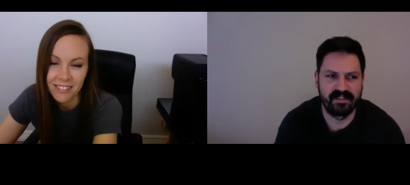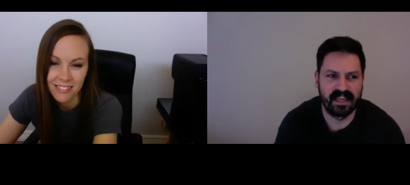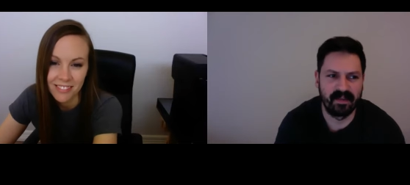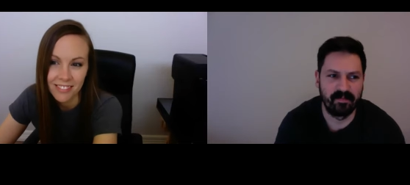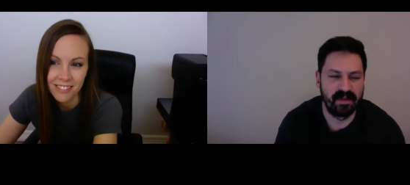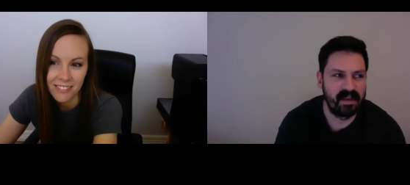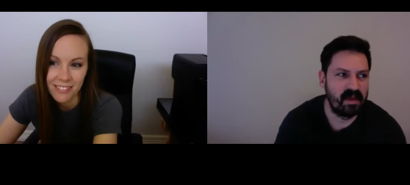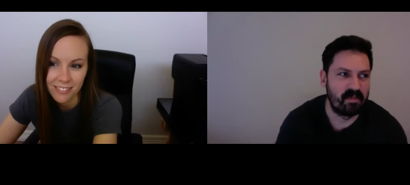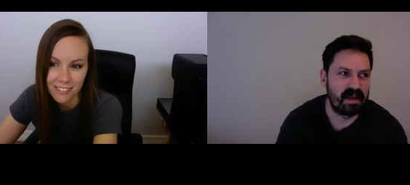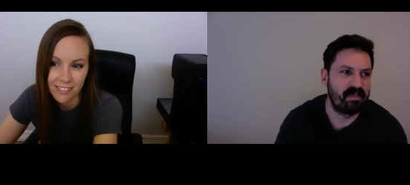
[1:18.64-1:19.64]
Speaker 1: that
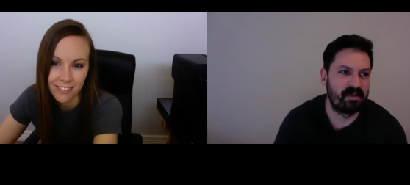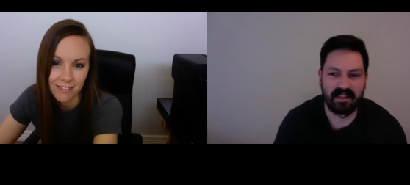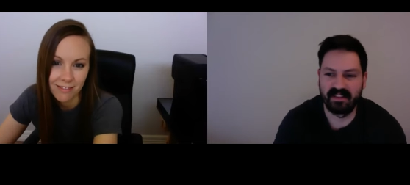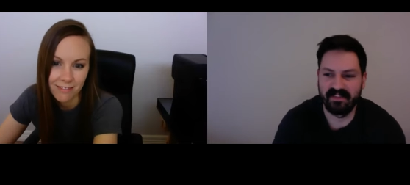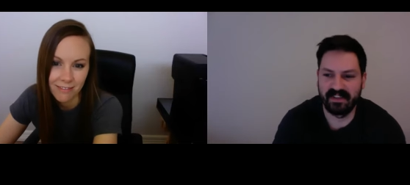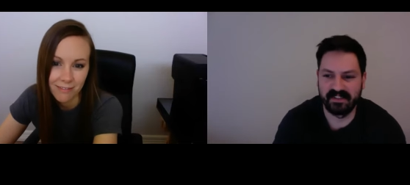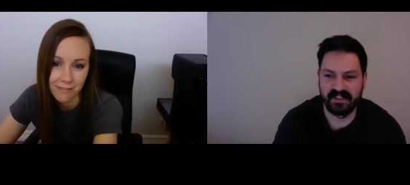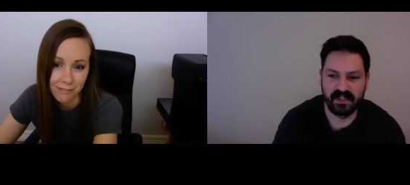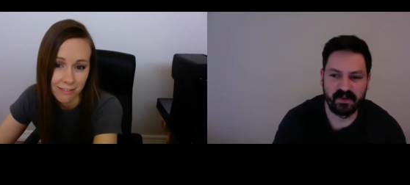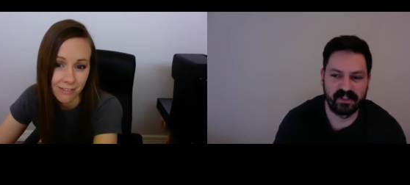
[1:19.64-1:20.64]
might be relevant to
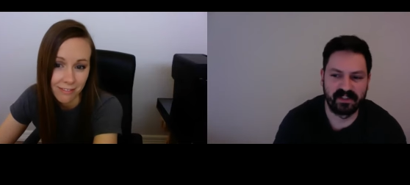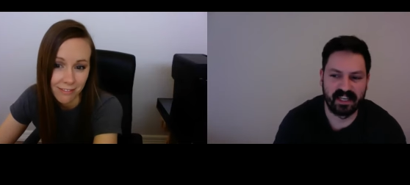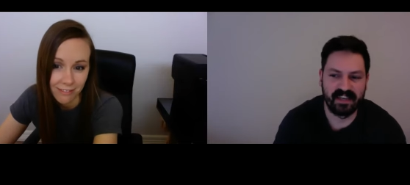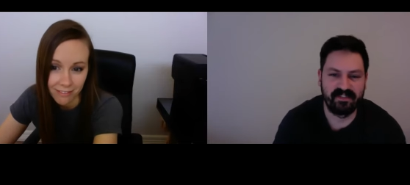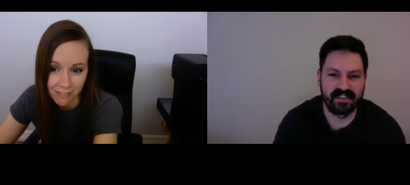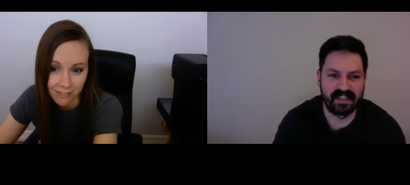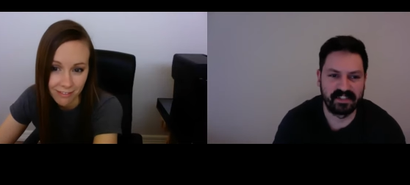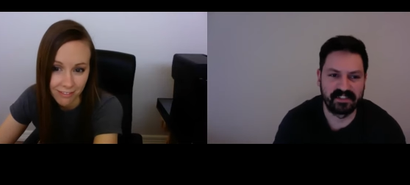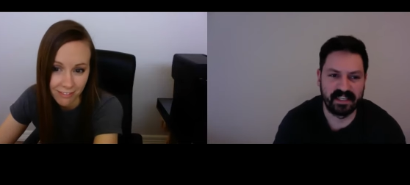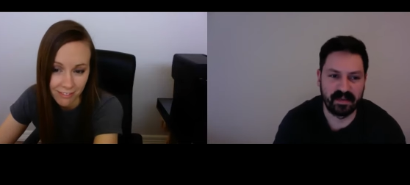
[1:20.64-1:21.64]
you or your life is
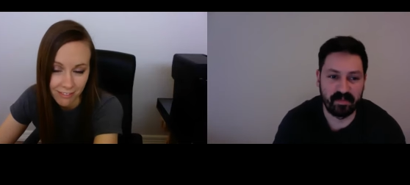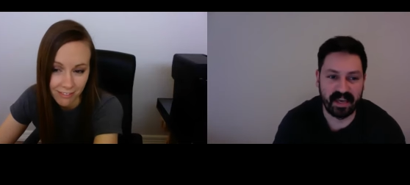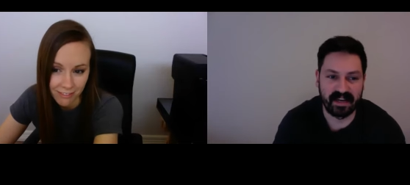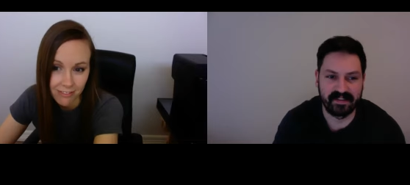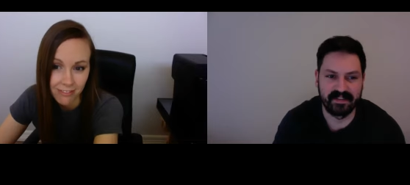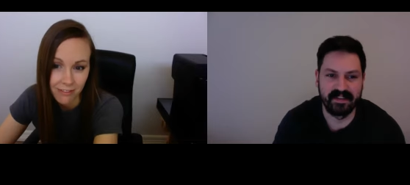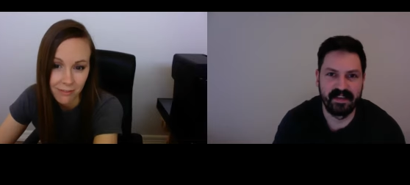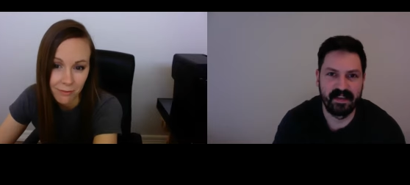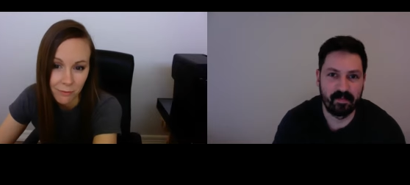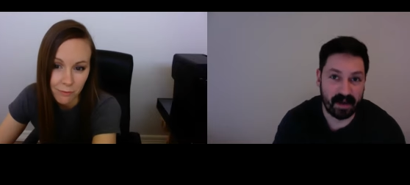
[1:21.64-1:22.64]
actually impacted
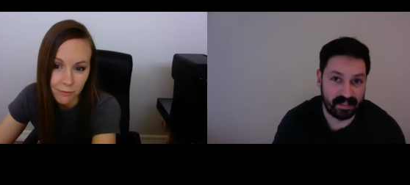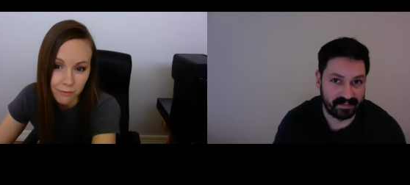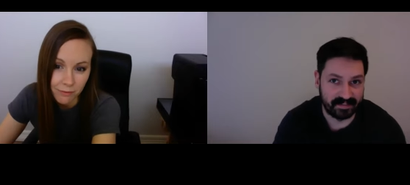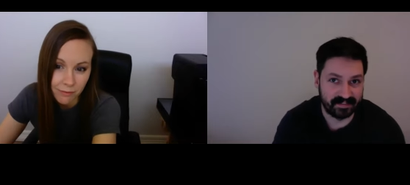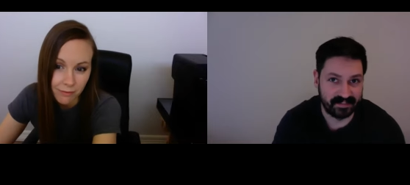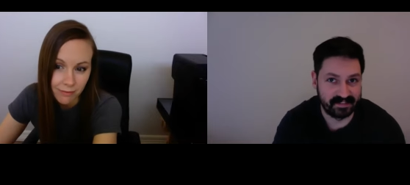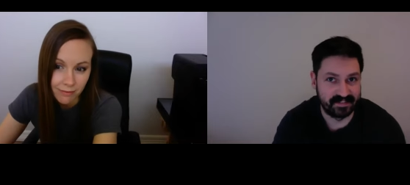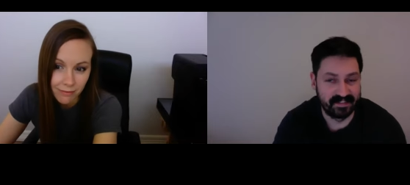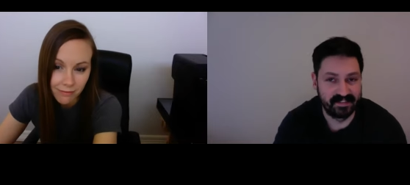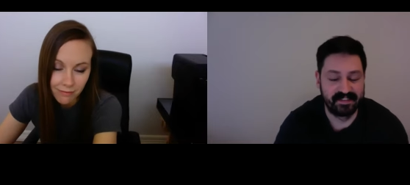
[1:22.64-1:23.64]
by the census
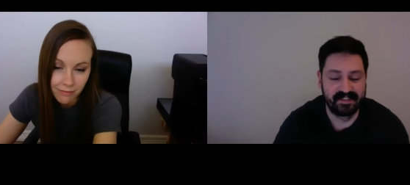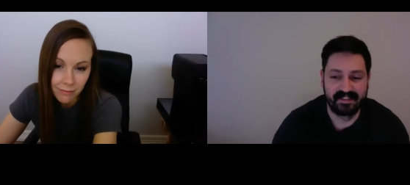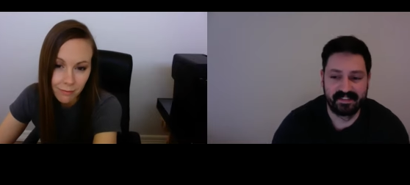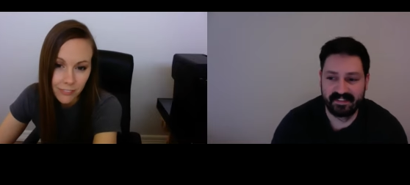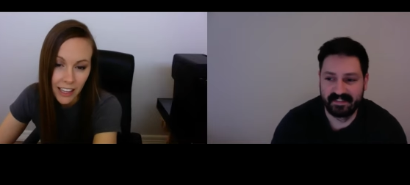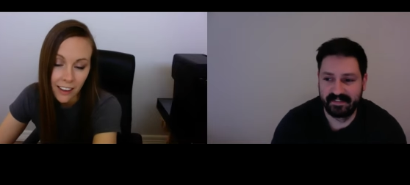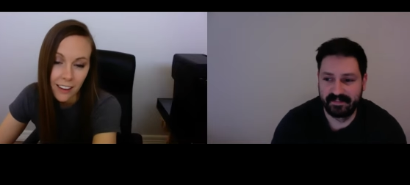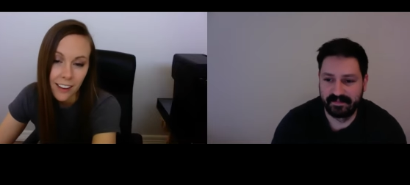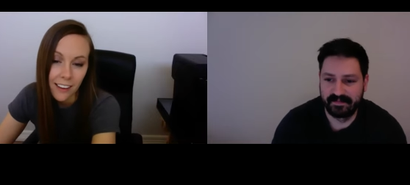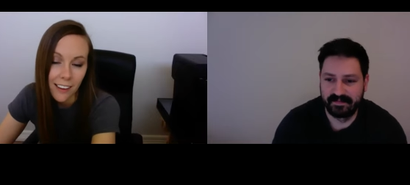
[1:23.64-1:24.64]

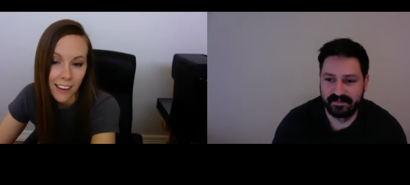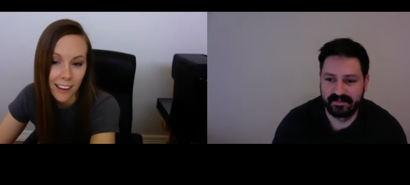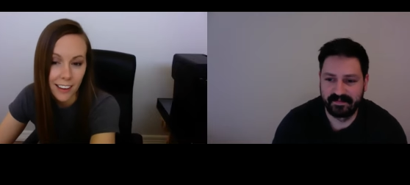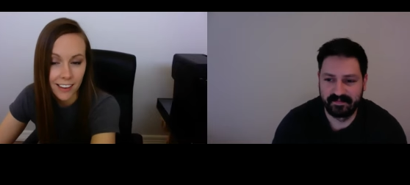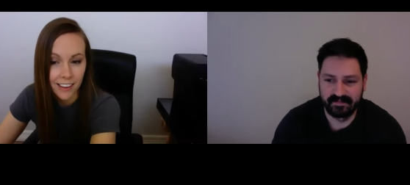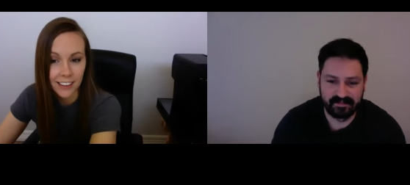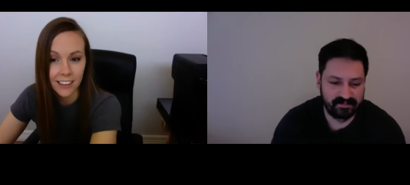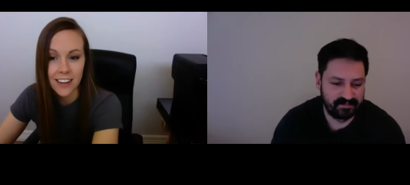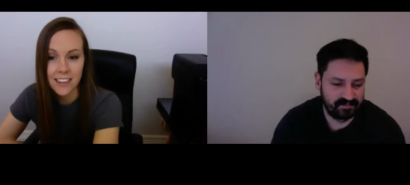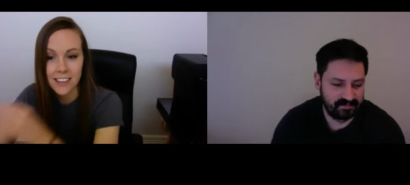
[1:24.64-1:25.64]
Speaker 2: and
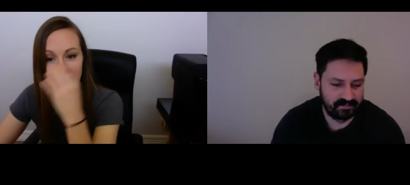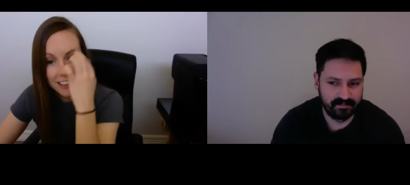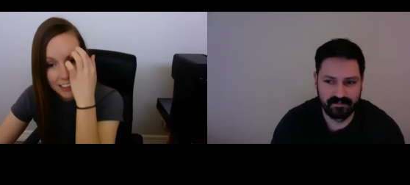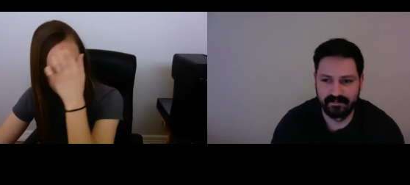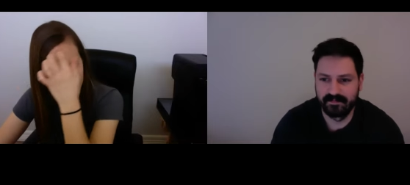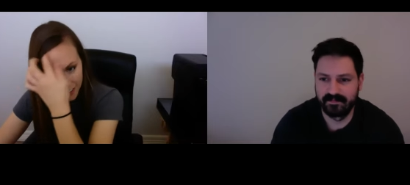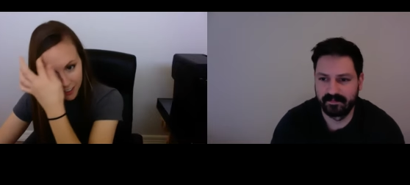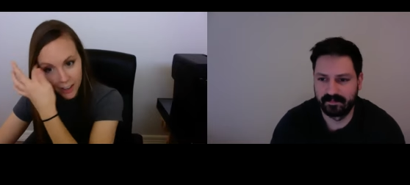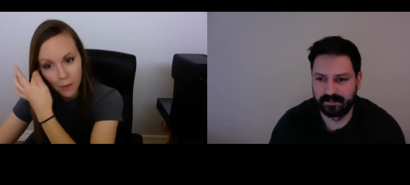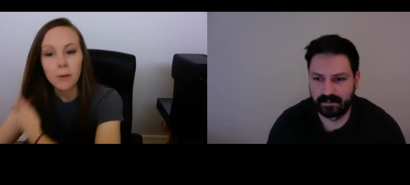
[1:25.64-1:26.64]
last
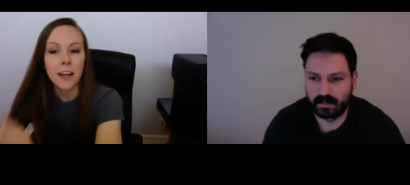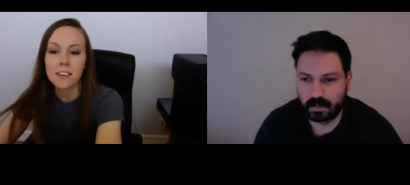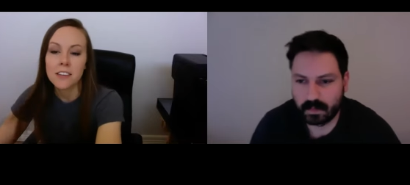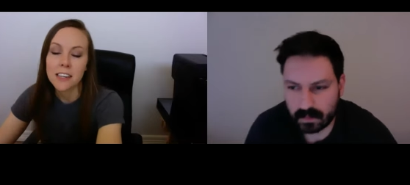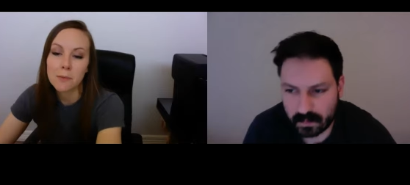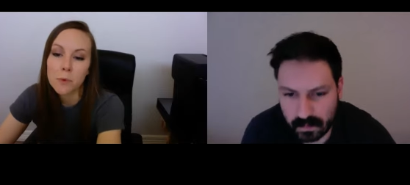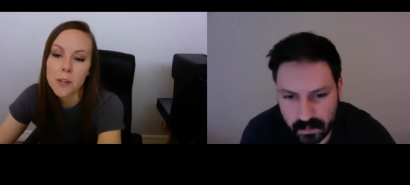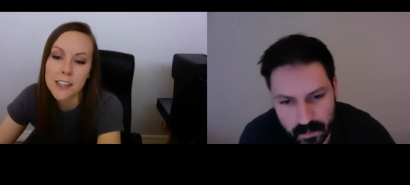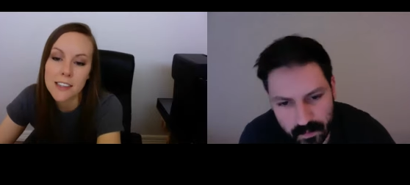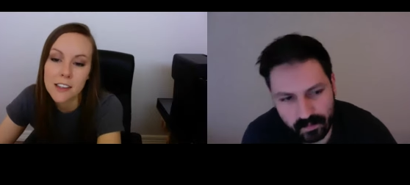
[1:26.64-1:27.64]
year, Black Sheep
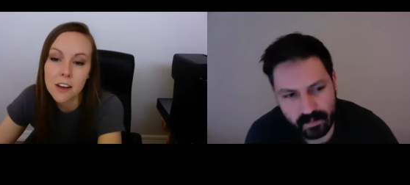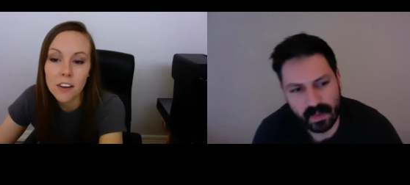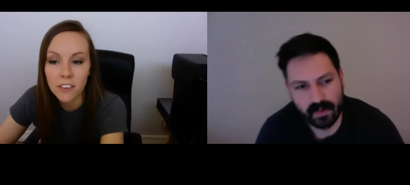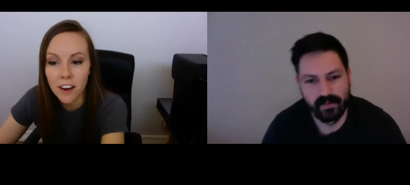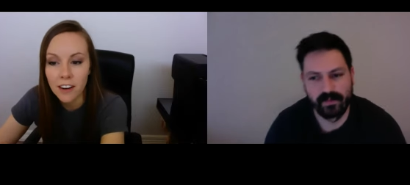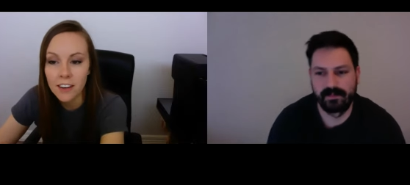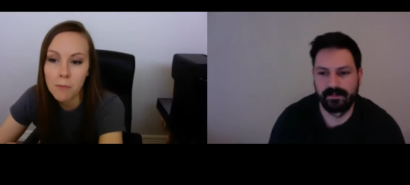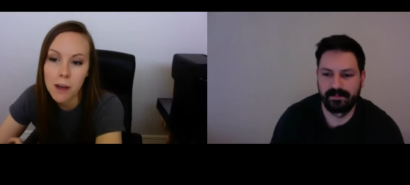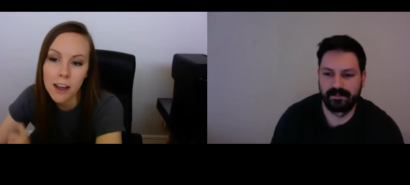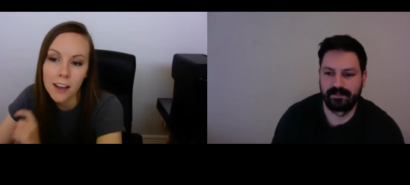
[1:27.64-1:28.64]
was contracted
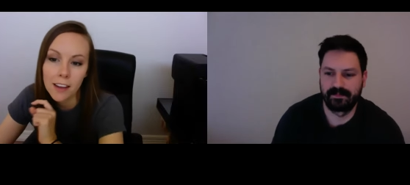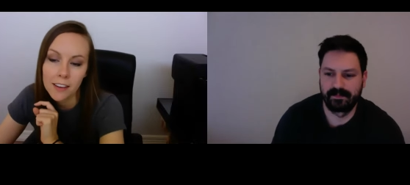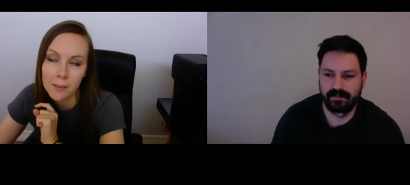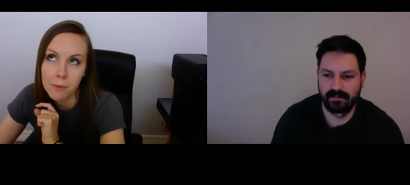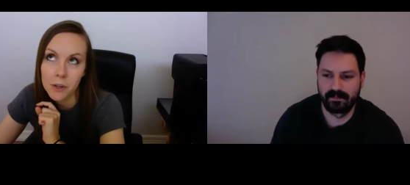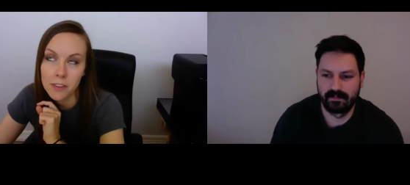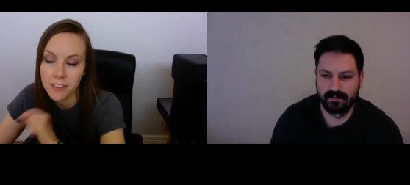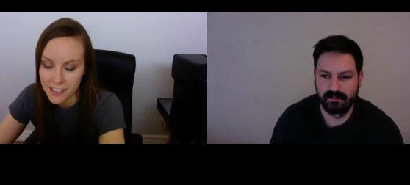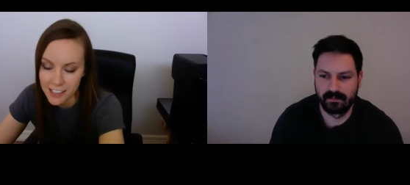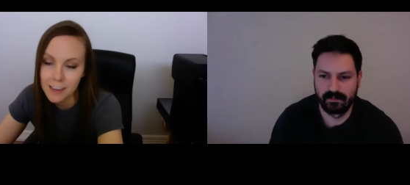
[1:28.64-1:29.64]
by both the
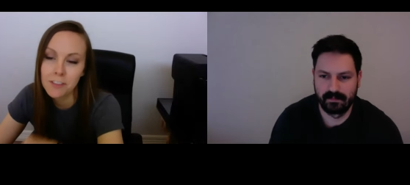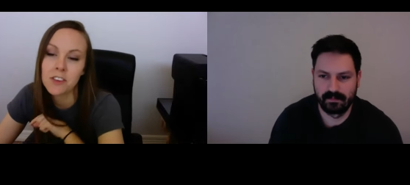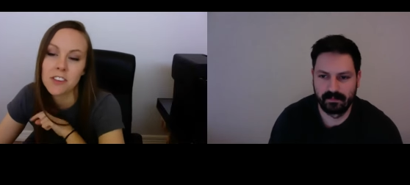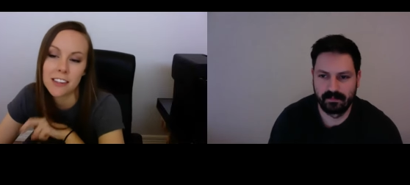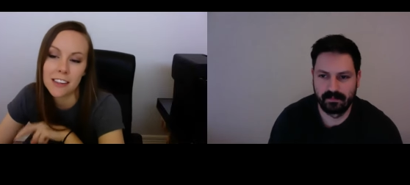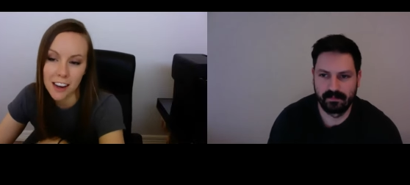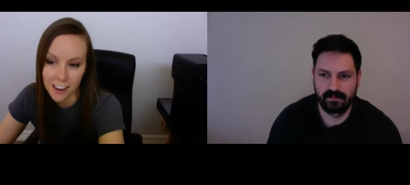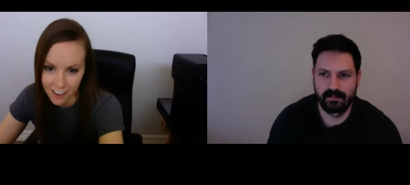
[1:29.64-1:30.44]
city of Houston and